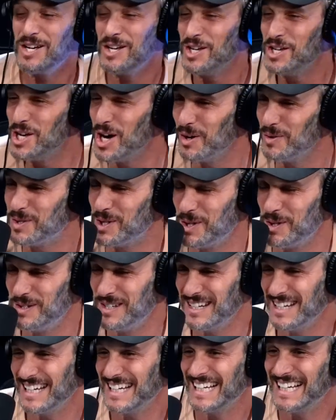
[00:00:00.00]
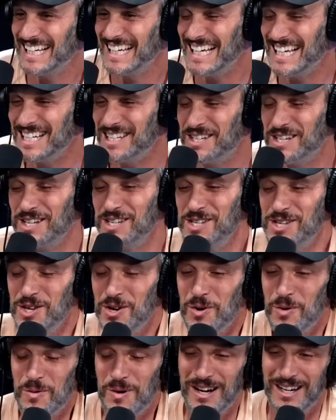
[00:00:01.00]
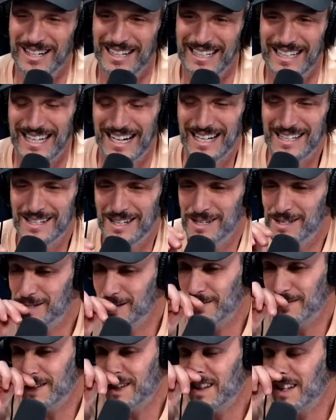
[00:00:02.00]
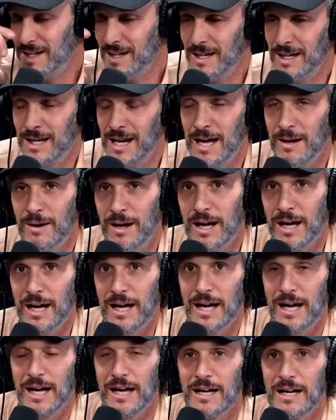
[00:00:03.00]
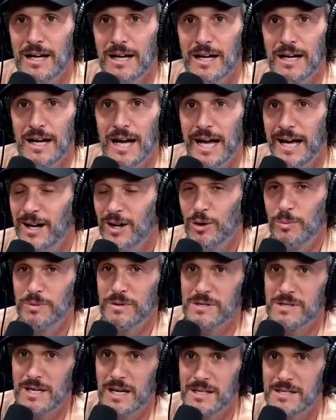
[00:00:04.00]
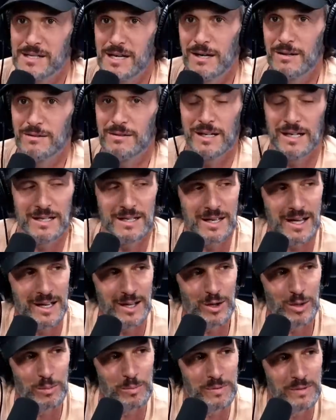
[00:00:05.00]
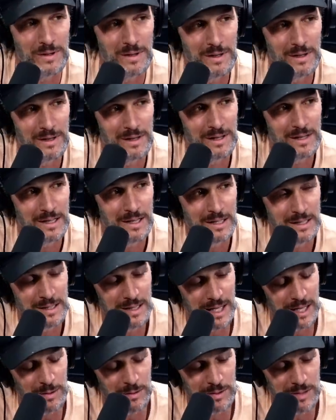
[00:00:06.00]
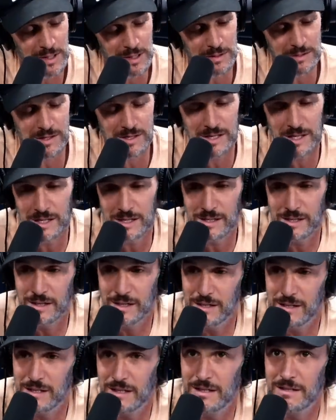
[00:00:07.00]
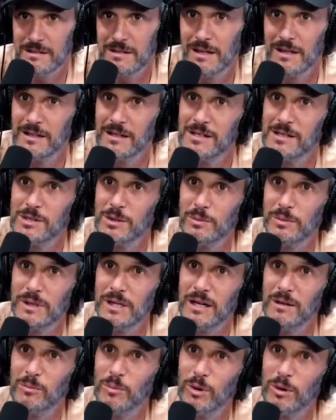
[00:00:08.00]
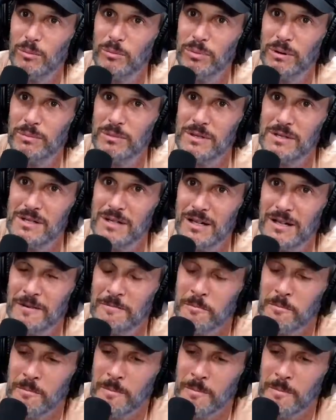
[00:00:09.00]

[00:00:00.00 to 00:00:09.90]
Yo, dude. You know what? Can I tell you something? And I hope this gets out, and I hope that there's a cease and desist on this so we get more publicity.